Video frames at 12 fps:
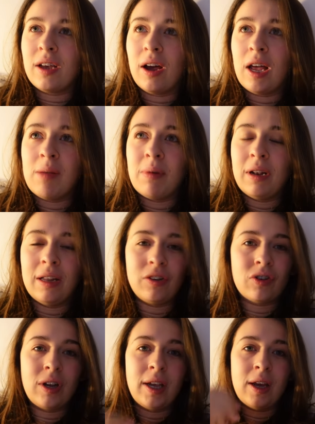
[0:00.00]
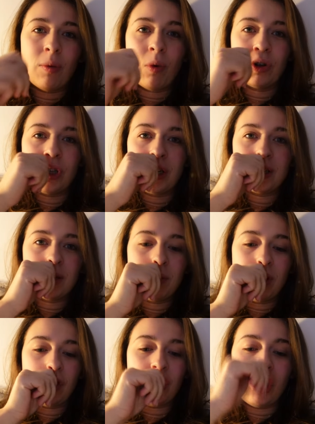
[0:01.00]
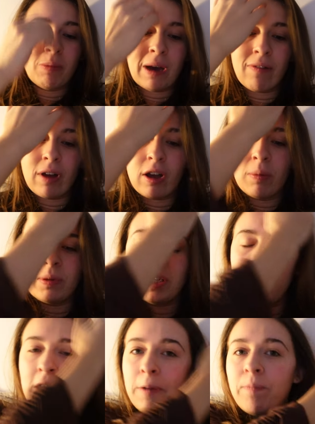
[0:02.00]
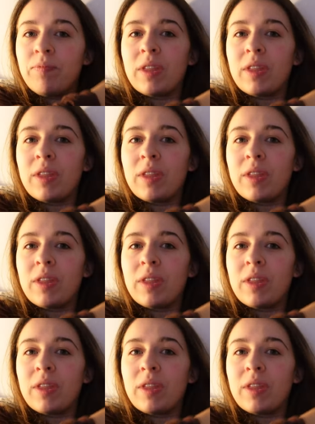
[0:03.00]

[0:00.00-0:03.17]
I am literally watching some YouTube, having a cup of tea,